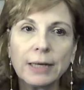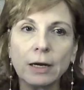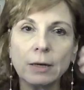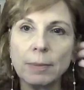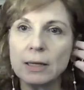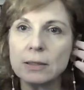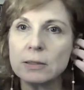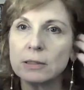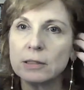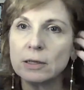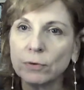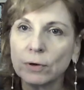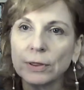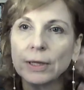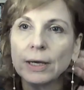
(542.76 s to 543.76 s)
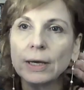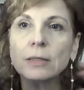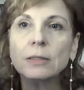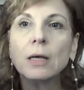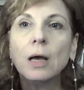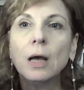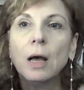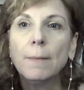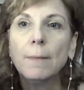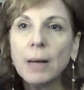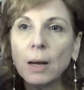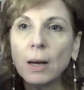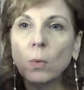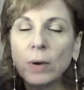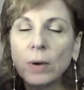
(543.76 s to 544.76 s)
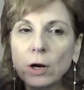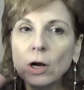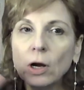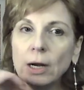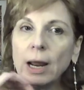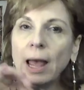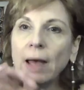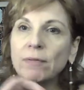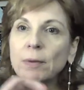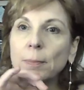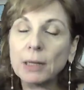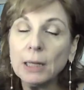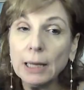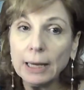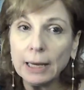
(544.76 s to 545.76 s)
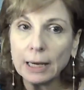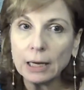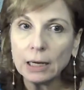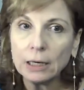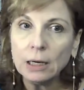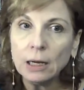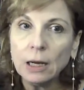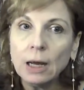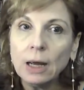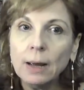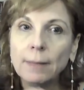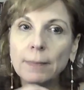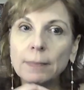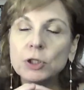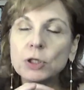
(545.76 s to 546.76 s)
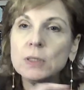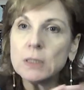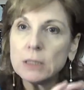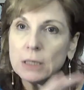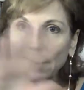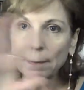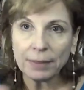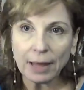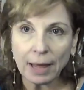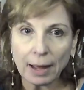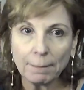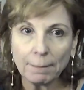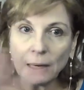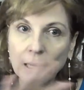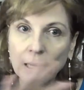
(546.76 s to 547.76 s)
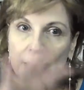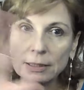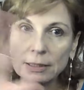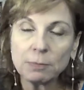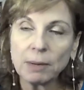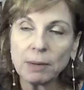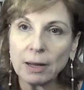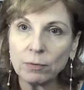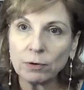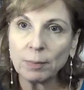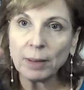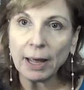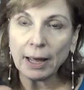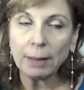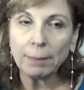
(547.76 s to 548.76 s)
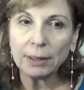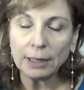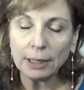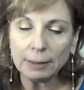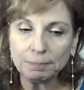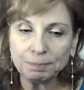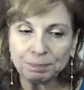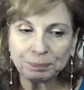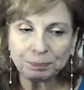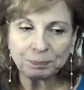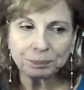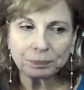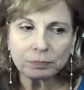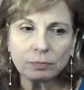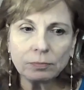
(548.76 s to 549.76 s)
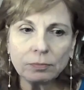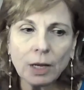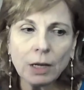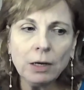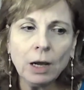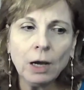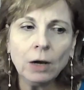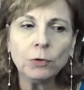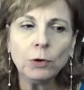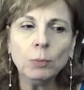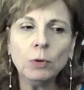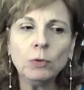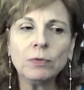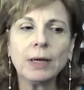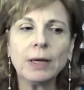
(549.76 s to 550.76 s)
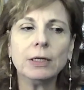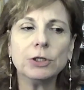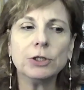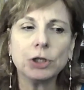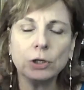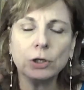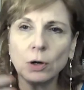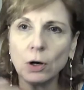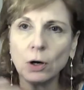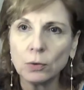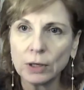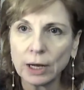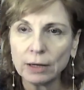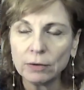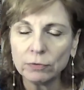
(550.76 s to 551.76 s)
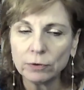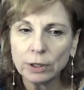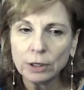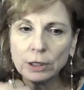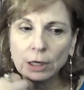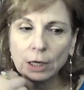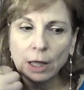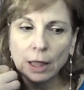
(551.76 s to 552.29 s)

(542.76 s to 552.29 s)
freaked out about different things. But we are going to have a plan to stop that blind spot from happening. Now, if you move that into your own life,